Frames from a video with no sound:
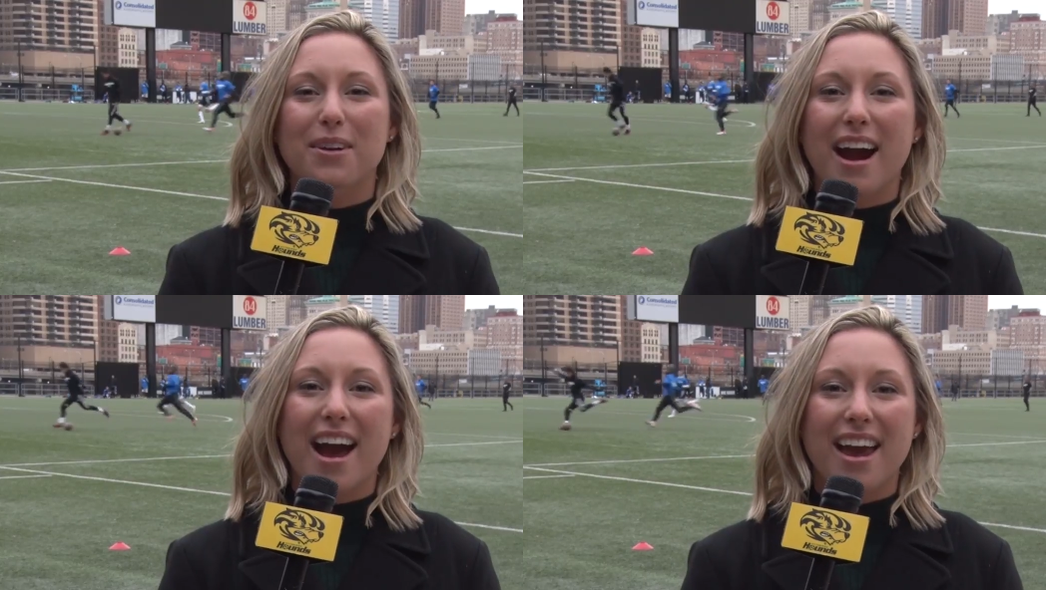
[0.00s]

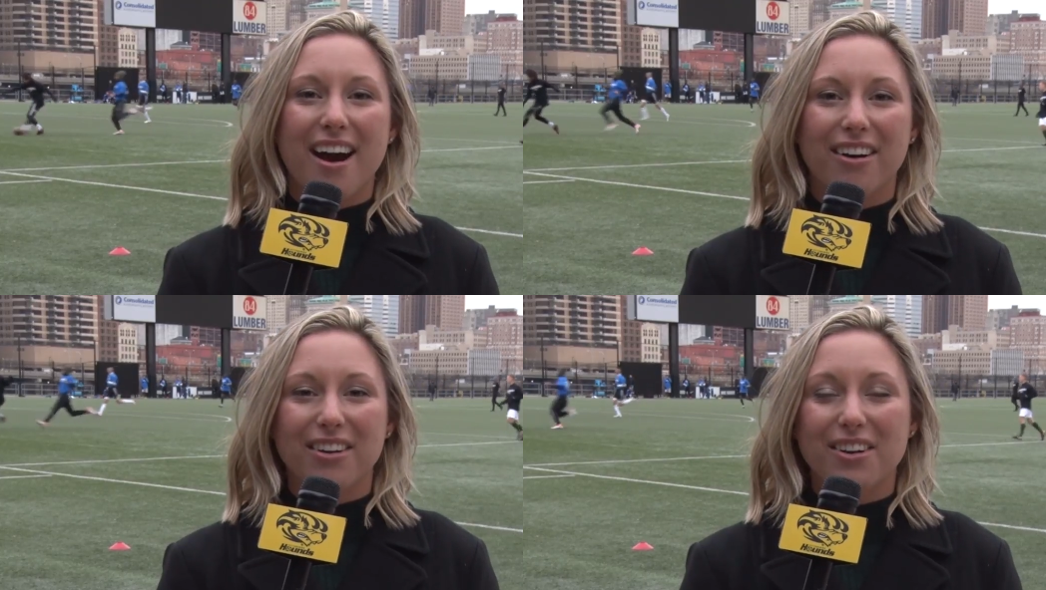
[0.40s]
your
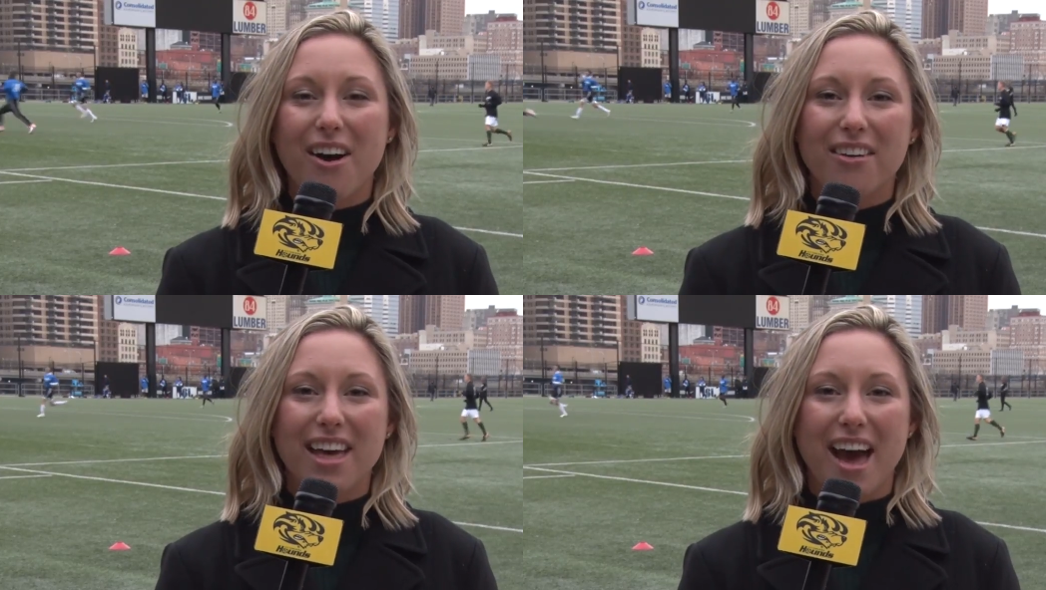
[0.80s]
eye out
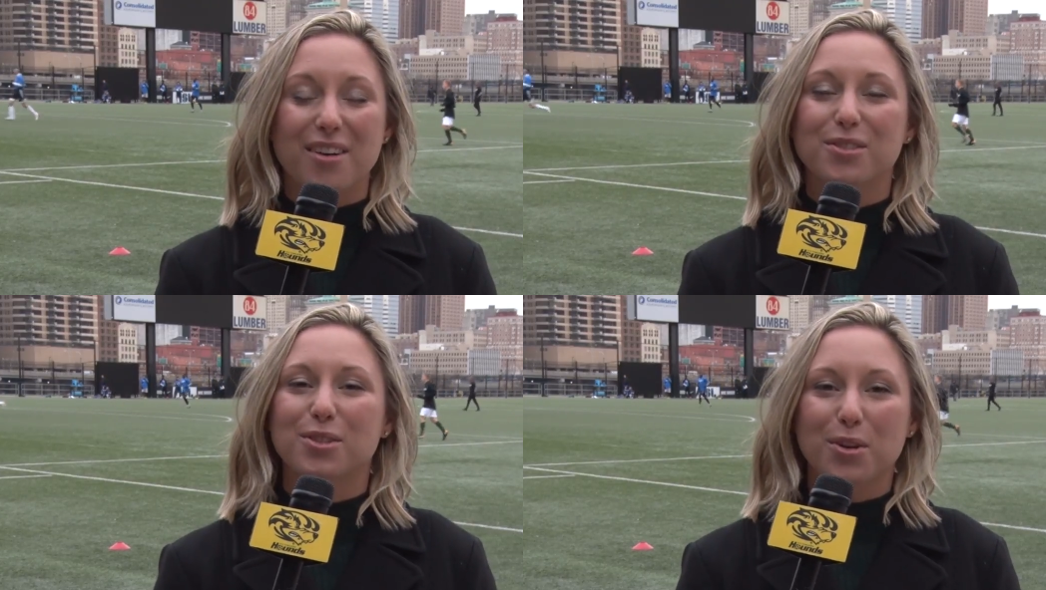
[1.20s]
on all the
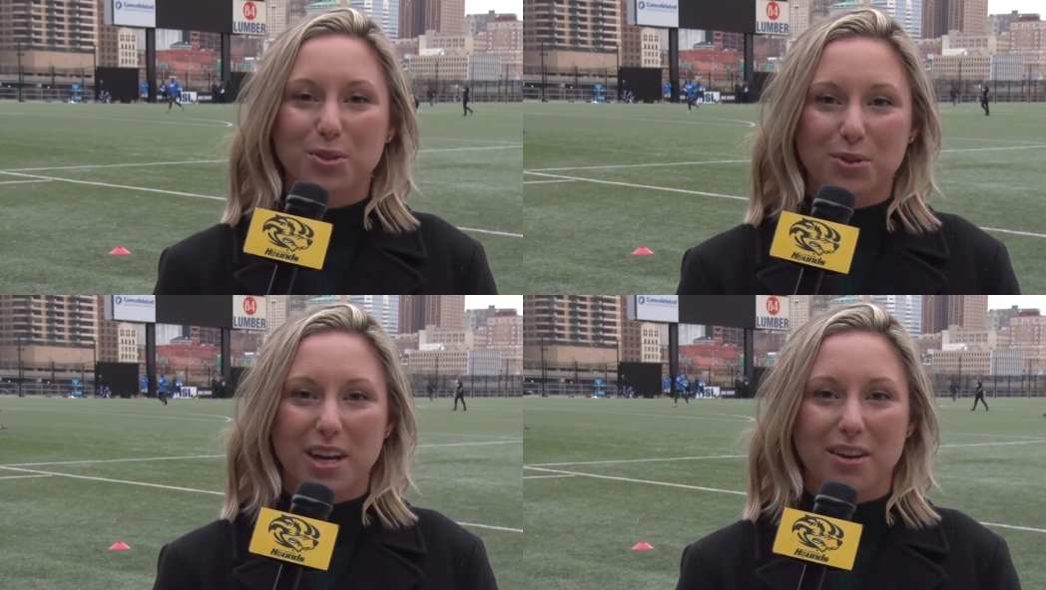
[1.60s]
Hounds
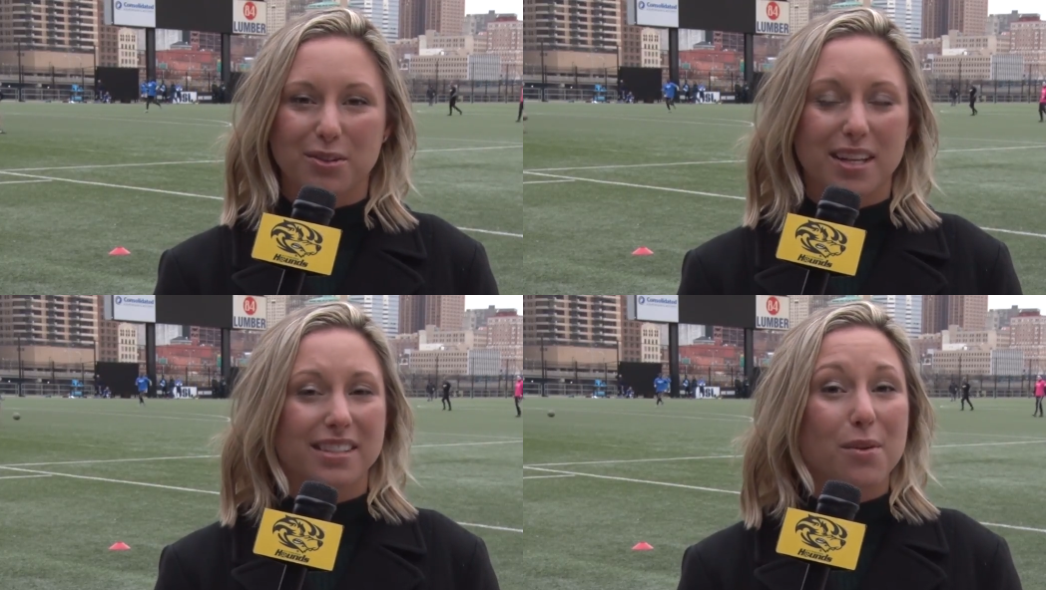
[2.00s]
social
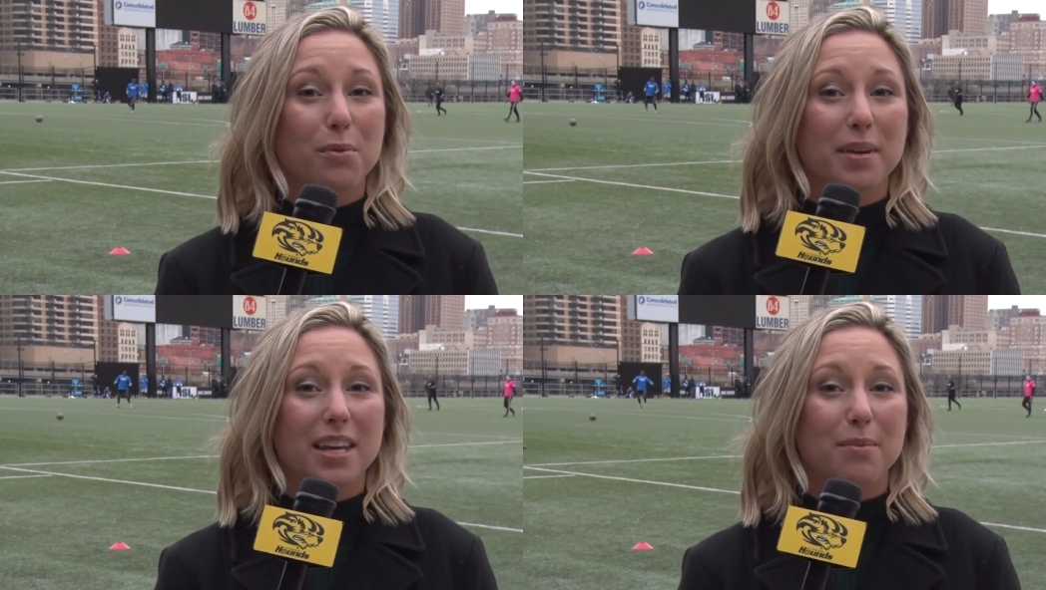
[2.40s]
channels as
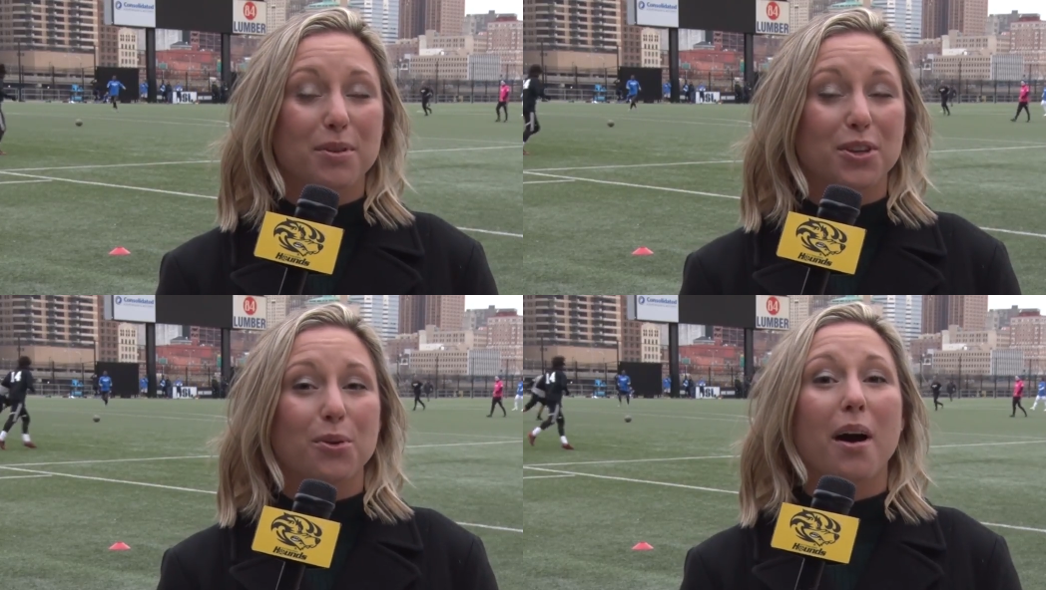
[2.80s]
they will be
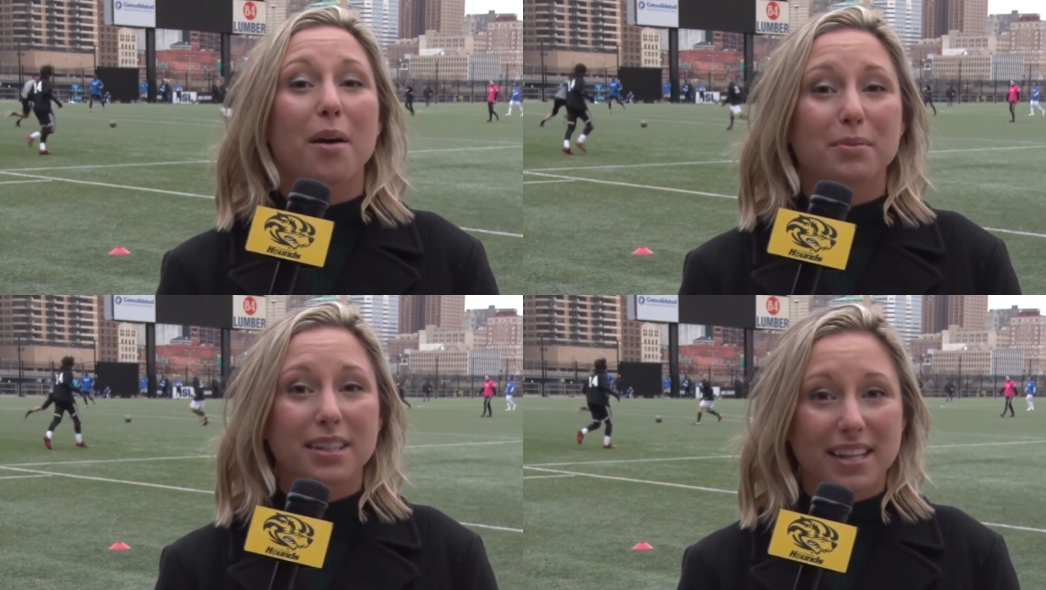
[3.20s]
keeping you
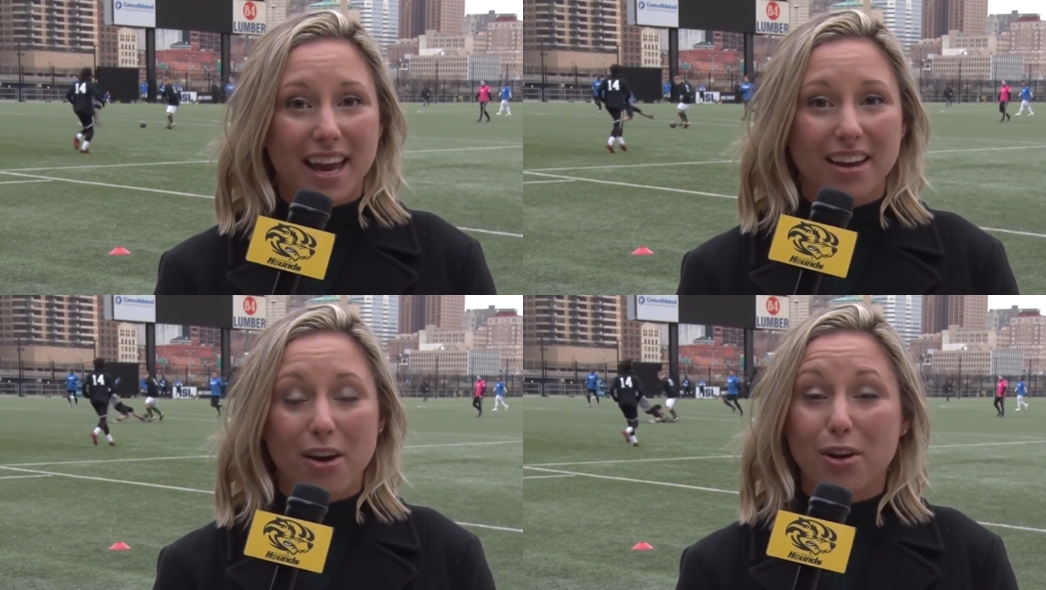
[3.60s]
up to
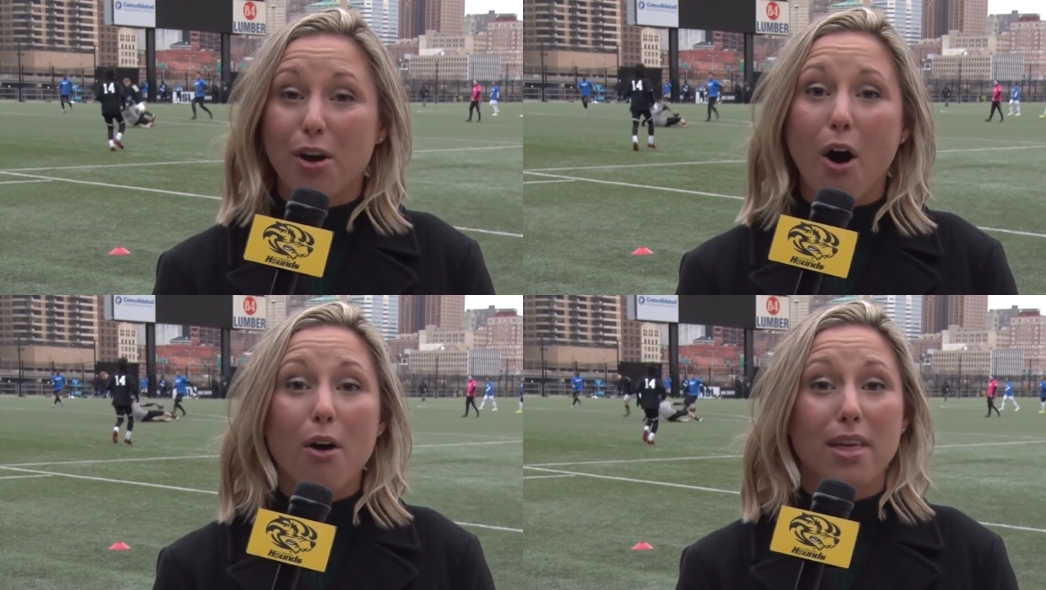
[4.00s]
date
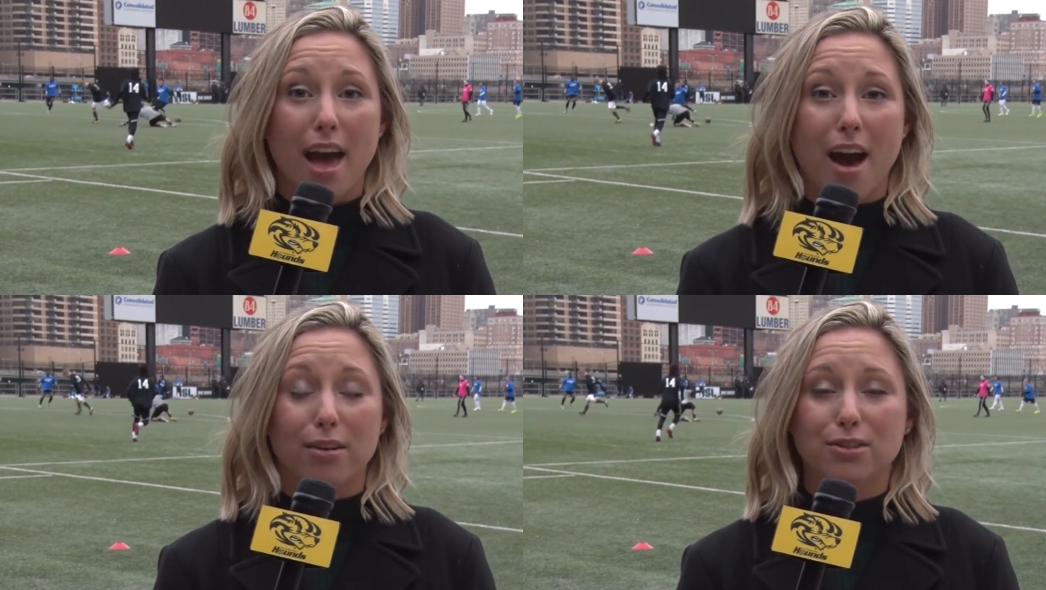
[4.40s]
on all
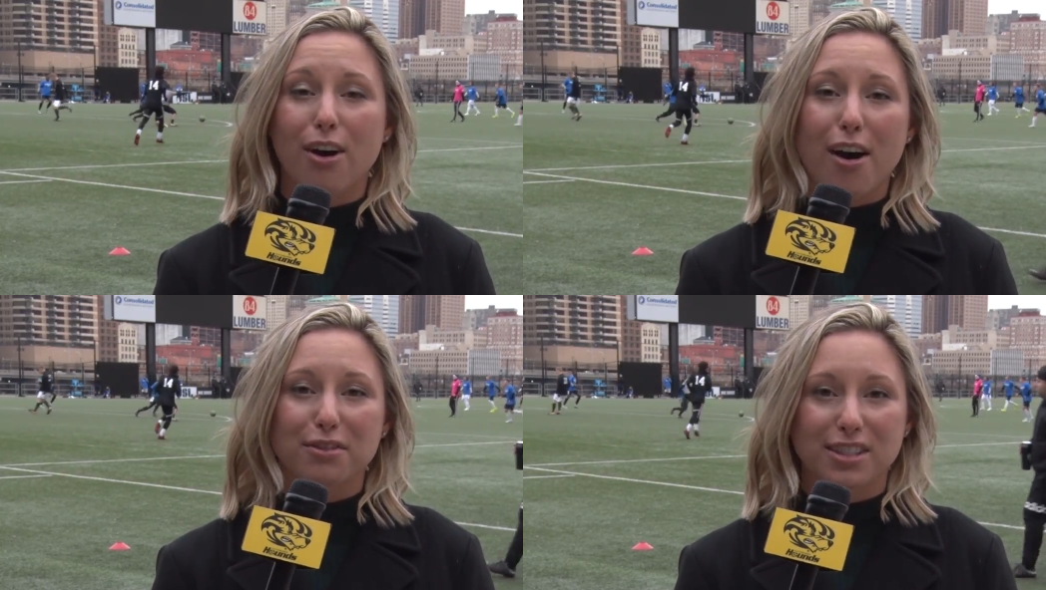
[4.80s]
the
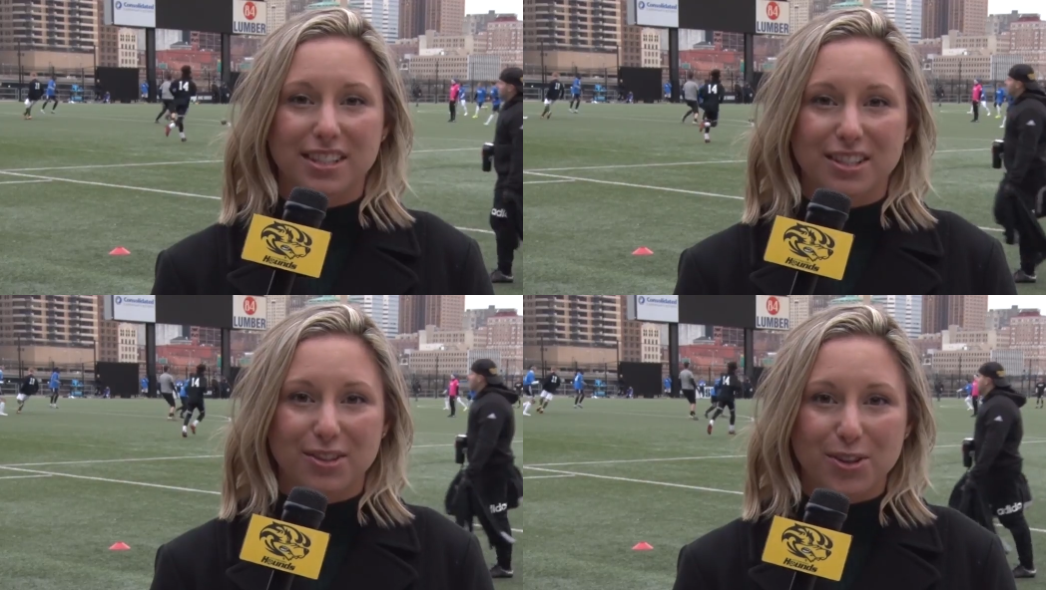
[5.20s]
Hounds
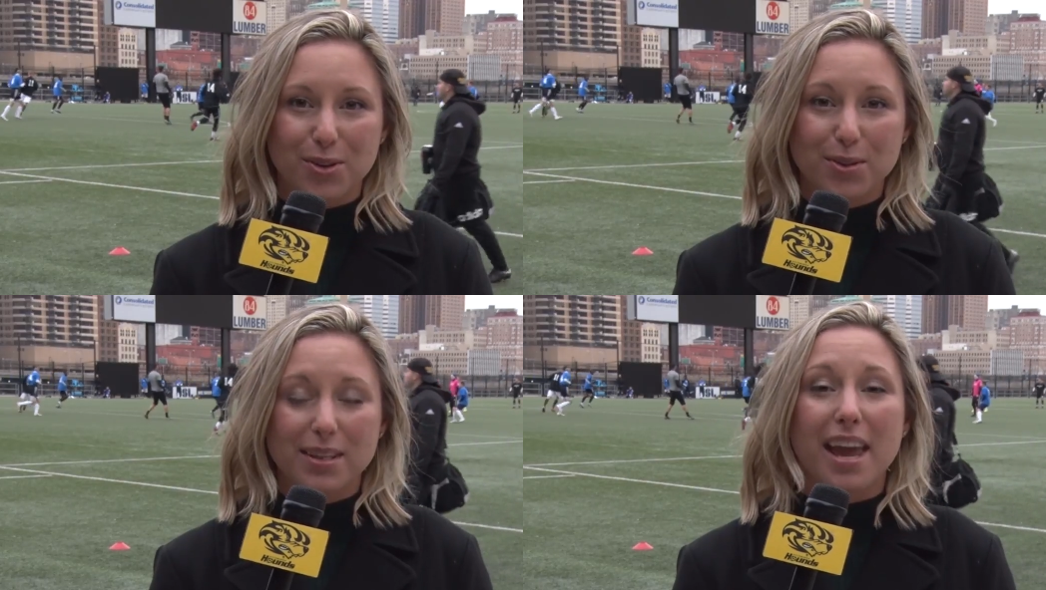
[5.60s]
off-season
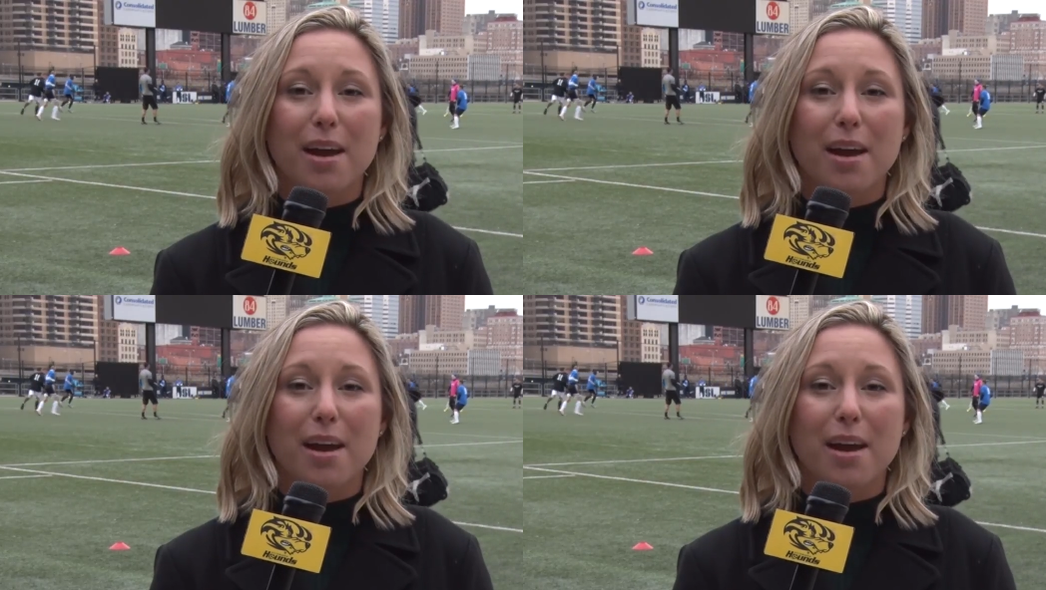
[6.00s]
news